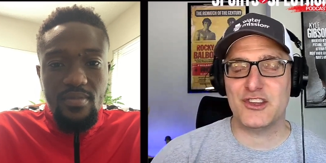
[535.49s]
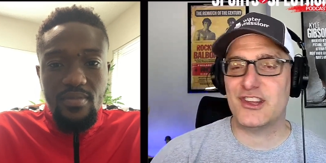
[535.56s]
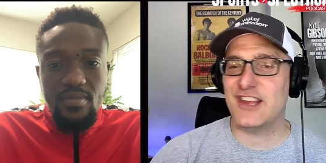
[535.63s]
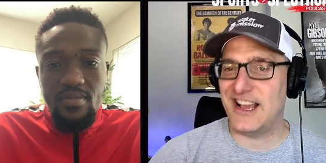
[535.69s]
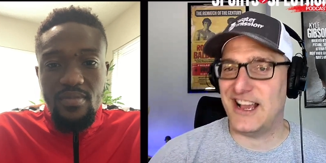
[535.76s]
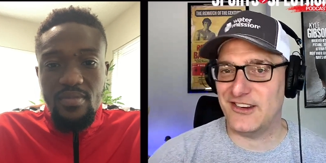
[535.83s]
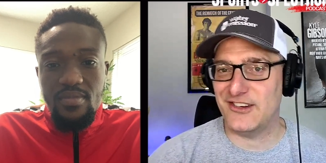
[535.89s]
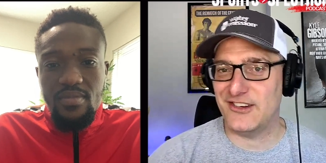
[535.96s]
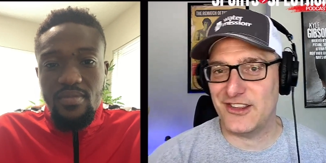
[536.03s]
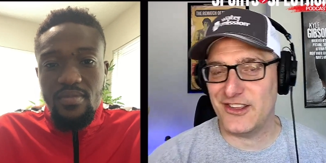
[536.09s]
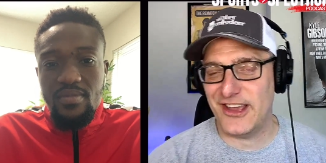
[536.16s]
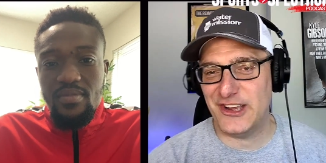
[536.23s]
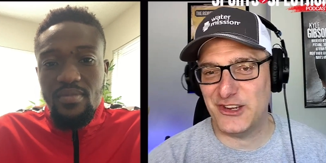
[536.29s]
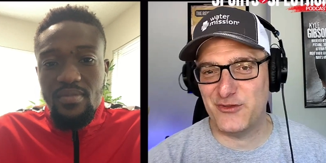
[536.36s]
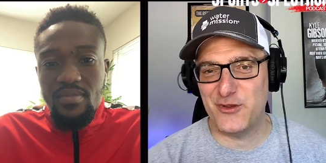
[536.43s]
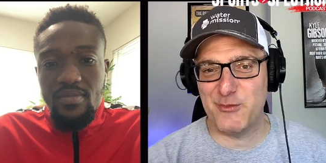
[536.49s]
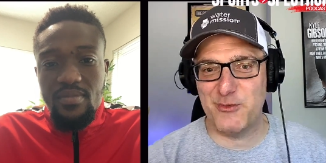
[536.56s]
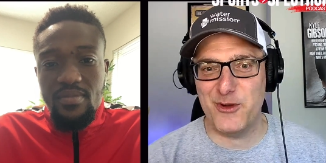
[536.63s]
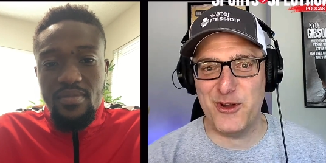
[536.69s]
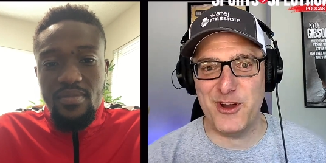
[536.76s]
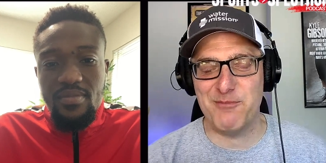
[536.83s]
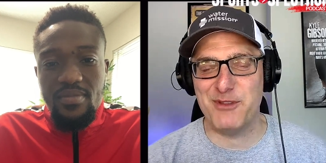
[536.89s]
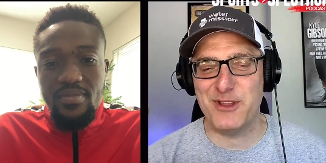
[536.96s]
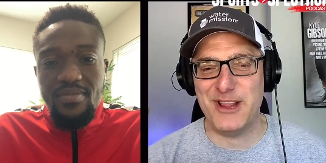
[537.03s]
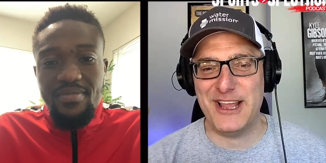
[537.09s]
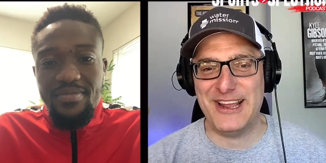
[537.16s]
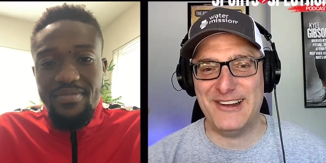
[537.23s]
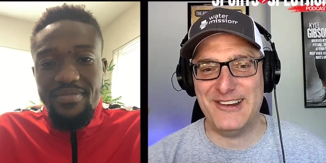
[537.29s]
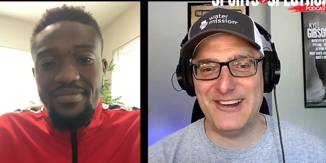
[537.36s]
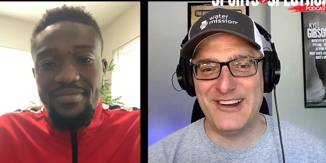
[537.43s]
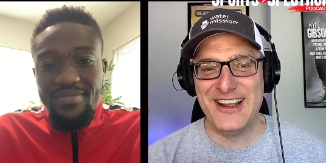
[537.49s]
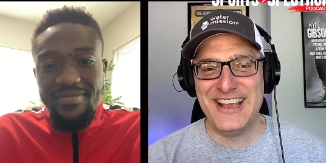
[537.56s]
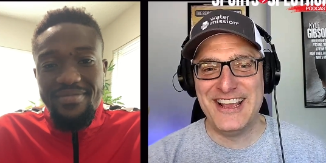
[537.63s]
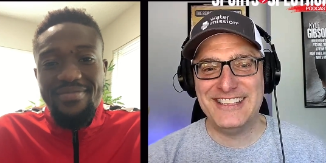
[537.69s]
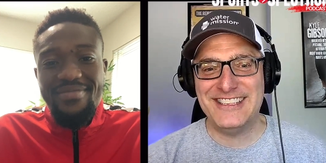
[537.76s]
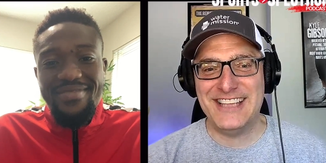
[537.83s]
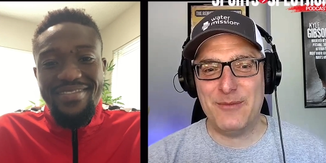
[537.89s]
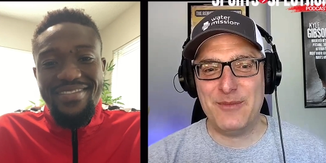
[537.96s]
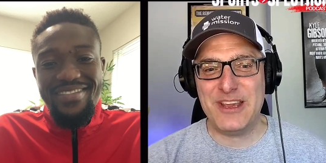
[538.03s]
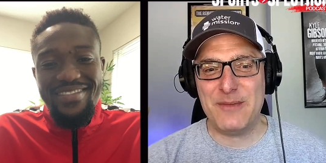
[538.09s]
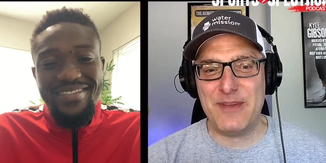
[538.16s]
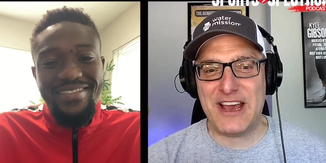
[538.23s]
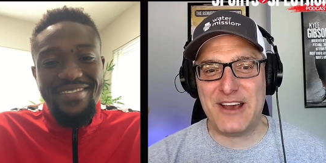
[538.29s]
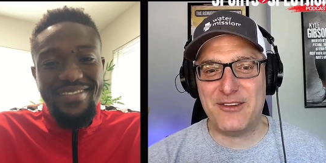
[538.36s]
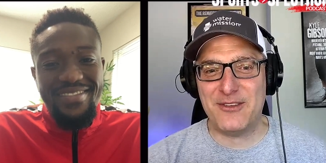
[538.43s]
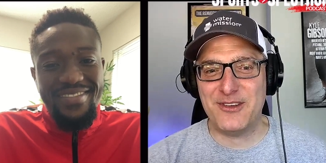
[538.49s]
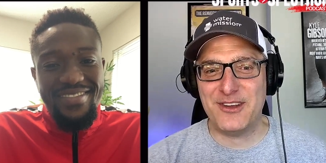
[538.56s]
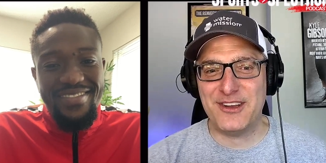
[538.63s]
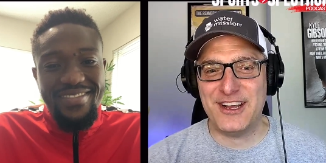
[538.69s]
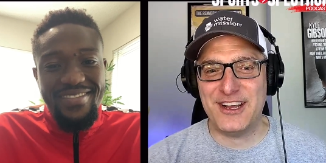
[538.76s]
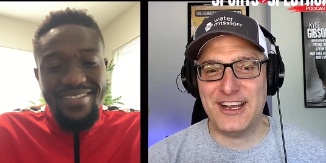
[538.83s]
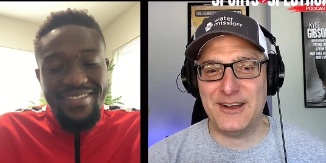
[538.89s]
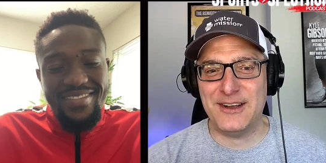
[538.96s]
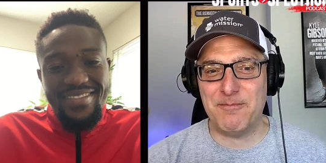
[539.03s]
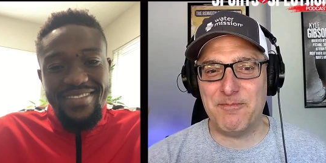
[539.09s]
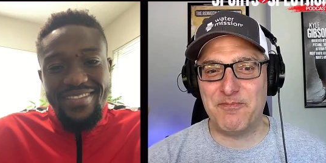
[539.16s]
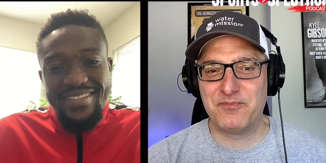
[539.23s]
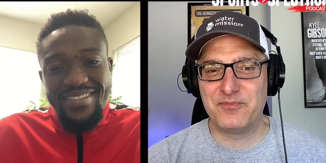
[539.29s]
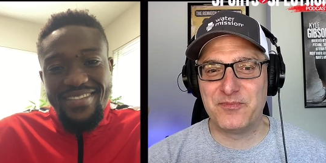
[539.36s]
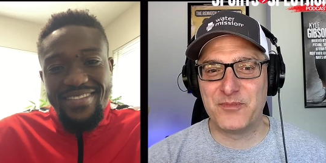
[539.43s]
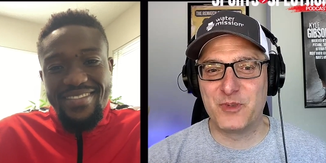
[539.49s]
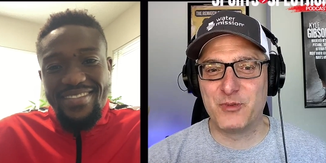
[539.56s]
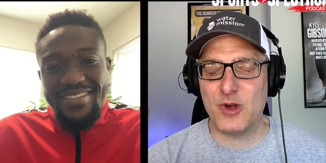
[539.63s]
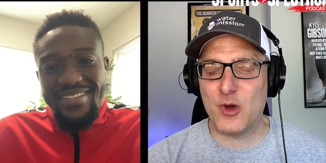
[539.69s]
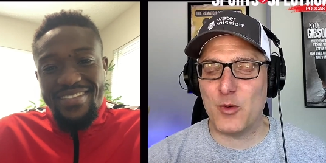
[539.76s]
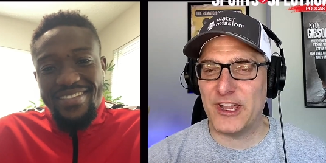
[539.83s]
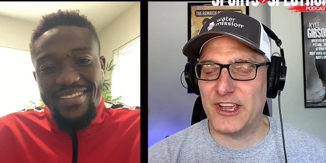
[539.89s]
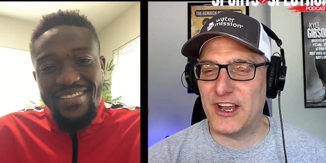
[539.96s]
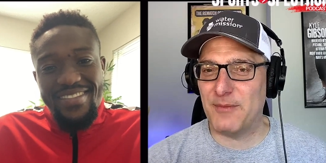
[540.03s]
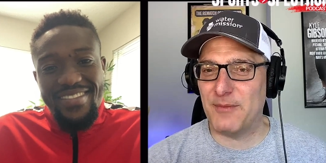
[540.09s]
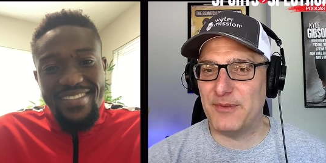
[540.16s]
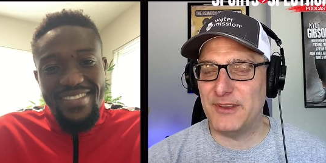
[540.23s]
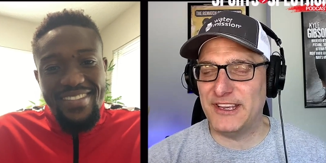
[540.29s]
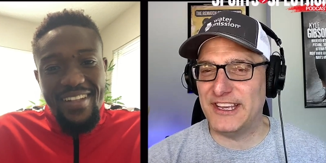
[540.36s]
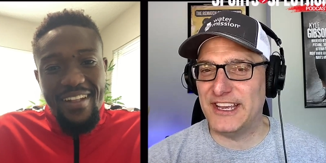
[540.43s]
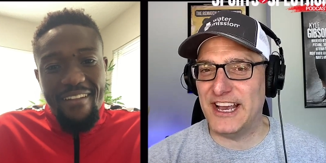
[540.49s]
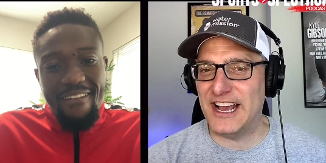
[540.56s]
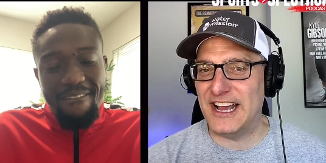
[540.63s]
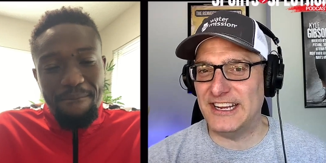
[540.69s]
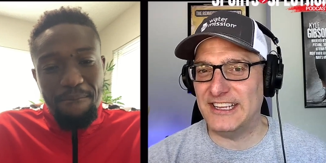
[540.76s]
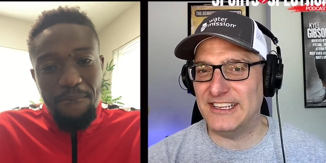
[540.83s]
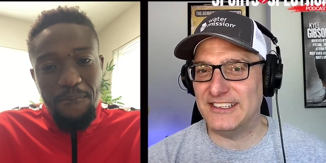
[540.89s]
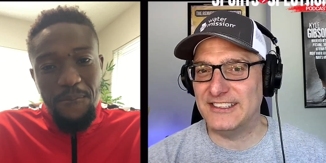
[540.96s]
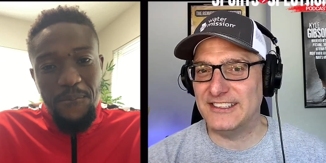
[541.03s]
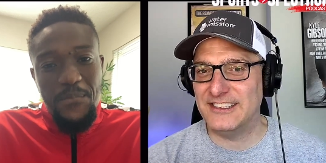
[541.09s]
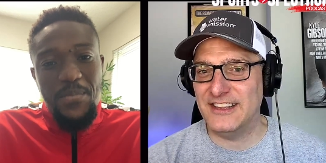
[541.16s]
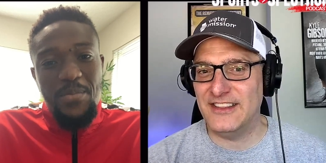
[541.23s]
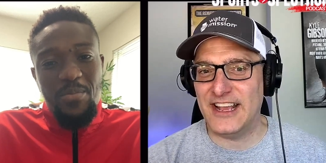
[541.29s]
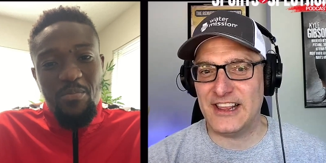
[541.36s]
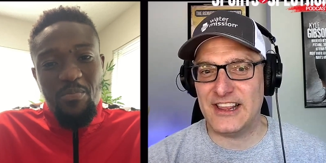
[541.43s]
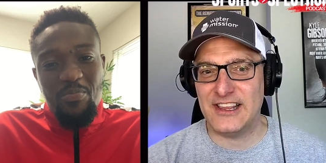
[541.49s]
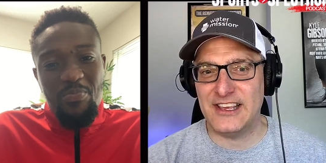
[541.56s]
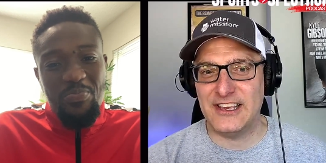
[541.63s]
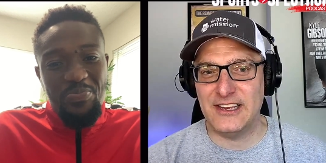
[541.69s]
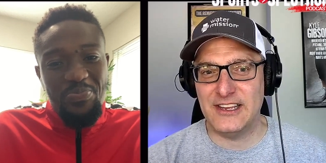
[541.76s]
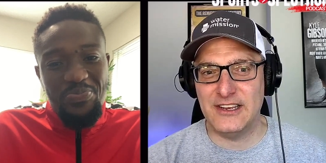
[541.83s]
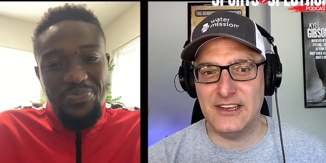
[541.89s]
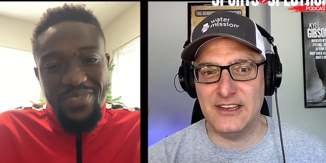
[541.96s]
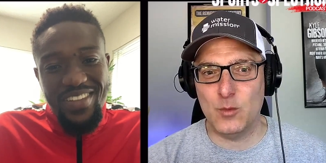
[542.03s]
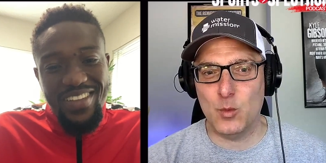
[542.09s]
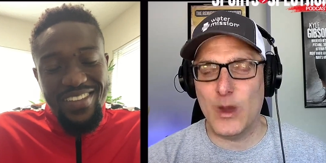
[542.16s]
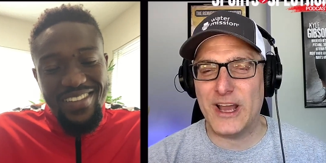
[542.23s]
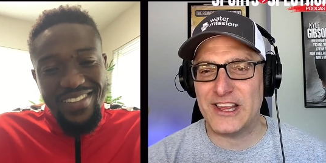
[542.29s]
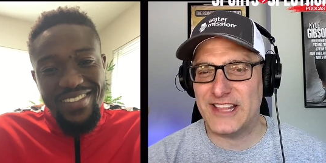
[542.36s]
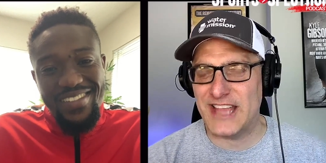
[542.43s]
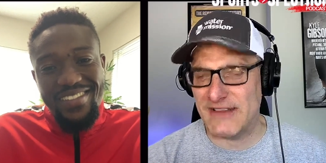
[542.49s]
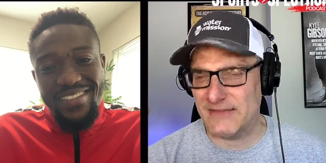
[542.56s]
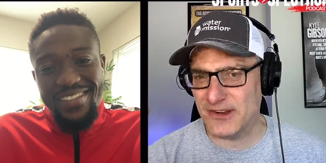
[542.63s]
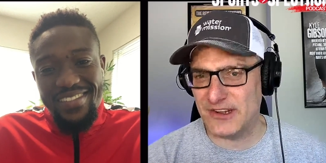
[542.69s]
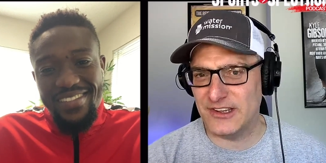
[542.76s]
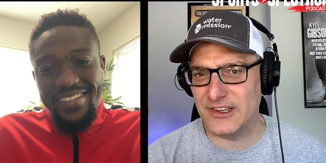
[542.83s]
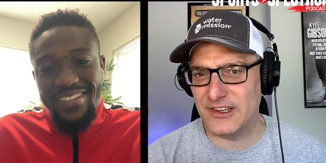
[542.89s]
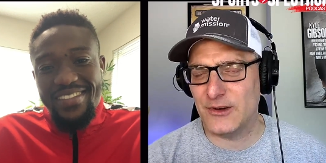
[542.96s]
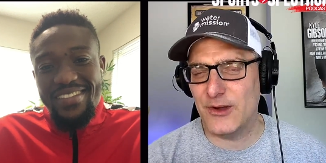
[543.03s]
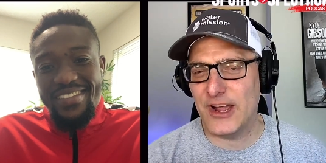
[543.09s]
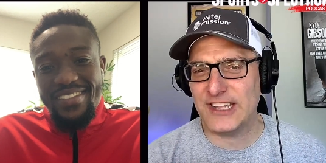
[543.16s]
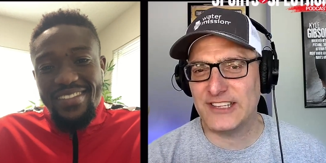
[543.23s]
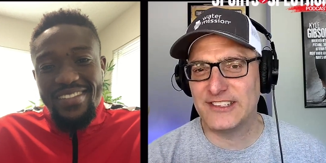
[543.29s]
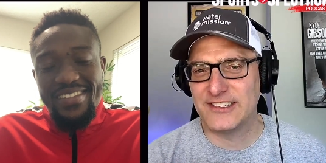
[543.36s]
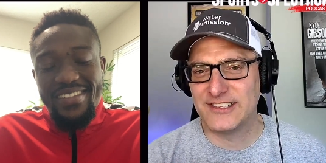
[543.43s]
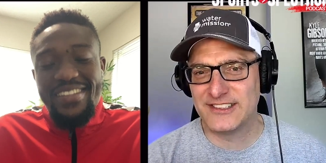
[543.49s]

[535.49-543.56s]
Speaker 1: soccer slash football player. Tell me about um, growing up in Ghana, and that's in West Africa, correct?